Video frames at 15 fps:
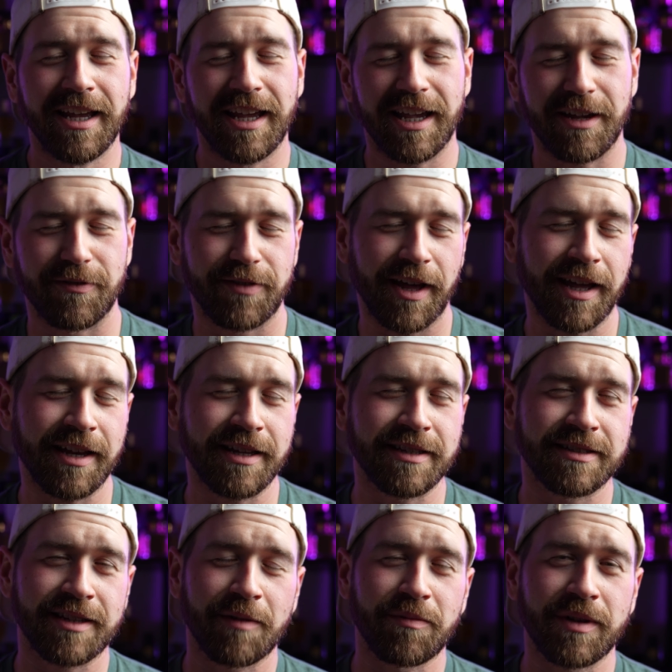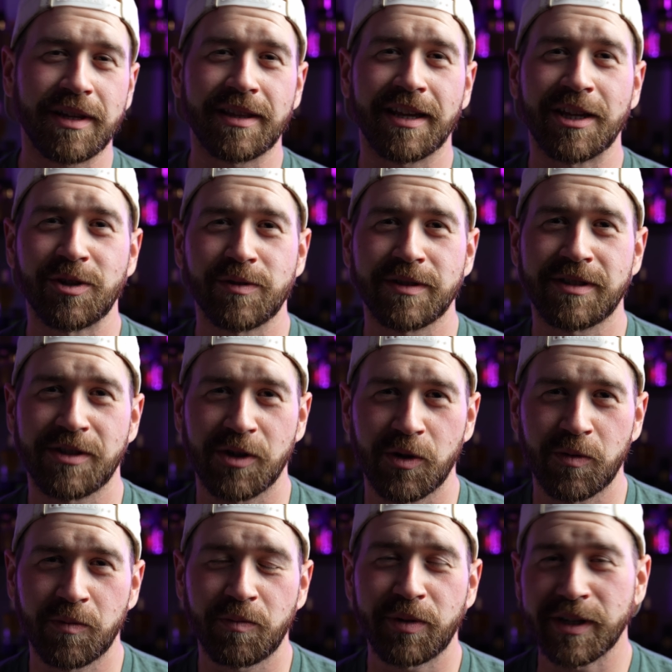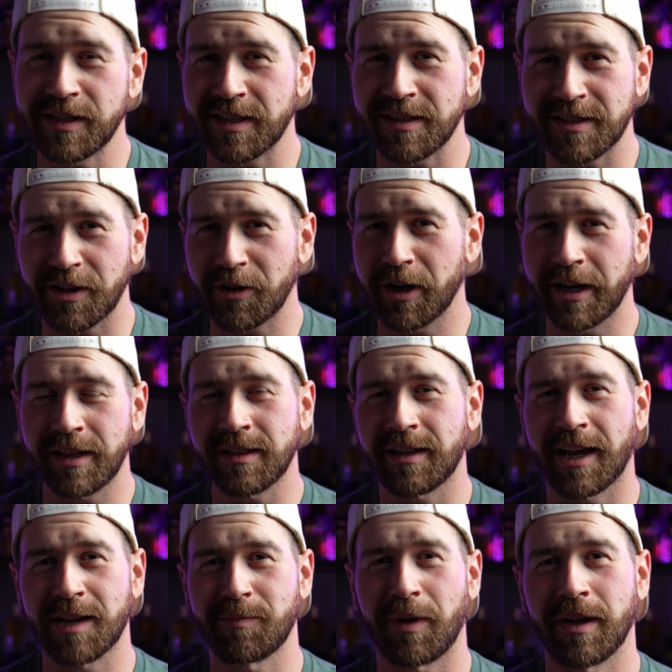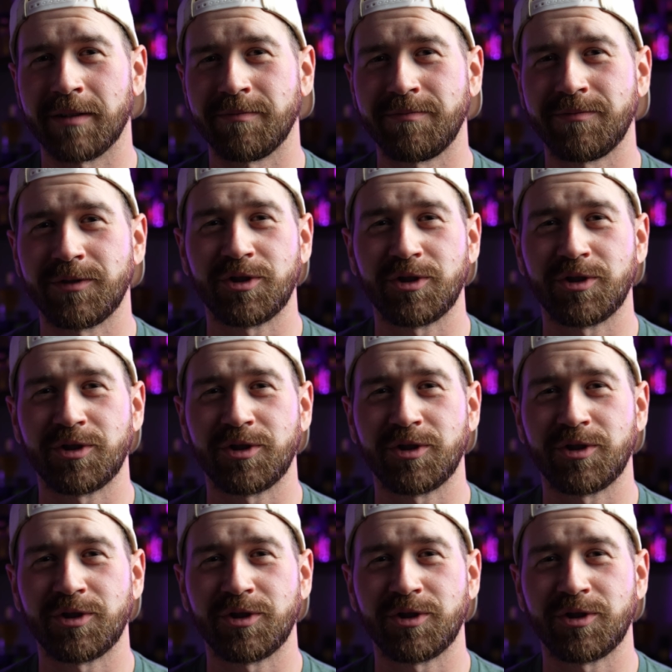If that is something that interests you, please consider hitting the like button,